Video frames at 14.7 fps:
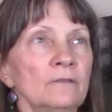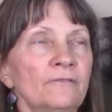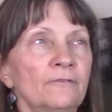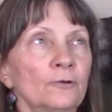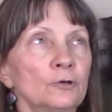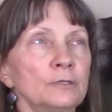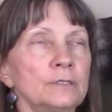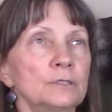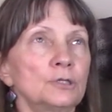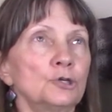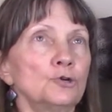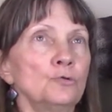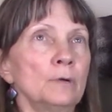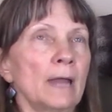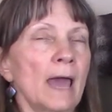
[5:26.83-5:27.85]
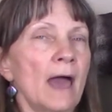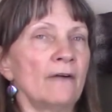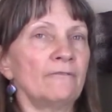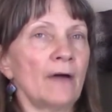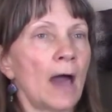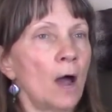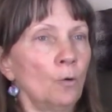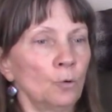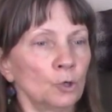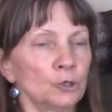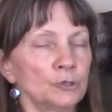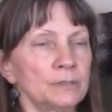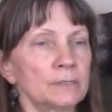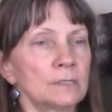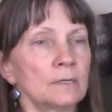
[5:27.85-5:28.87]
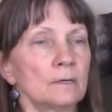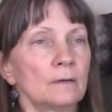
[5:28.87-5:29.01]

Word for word: the first 2.5 hours,